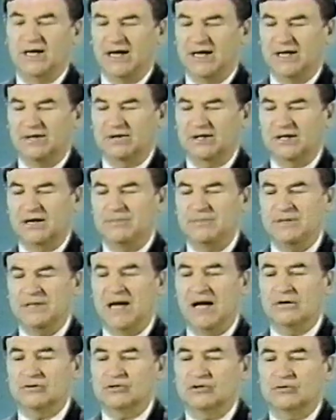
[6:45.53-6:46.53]
And they're coming
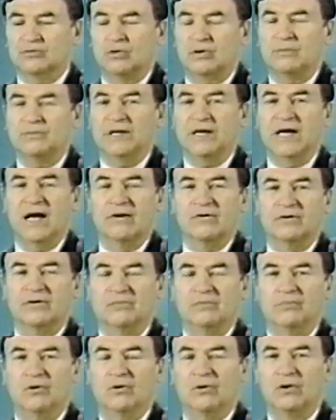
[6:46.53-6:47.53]
out, swarming out of the
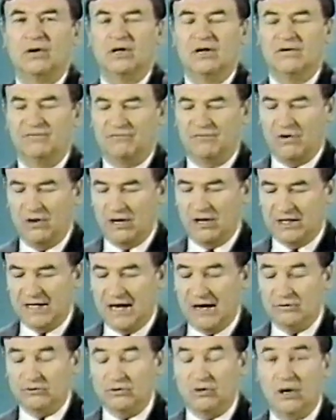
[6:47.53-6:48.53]
bowl, falling
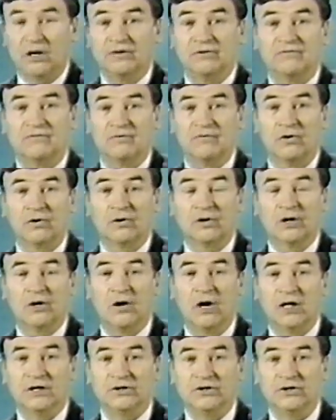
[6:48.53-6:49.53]
out and on the floor and
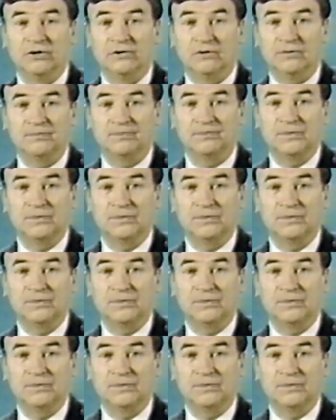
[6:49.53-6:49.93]
on you.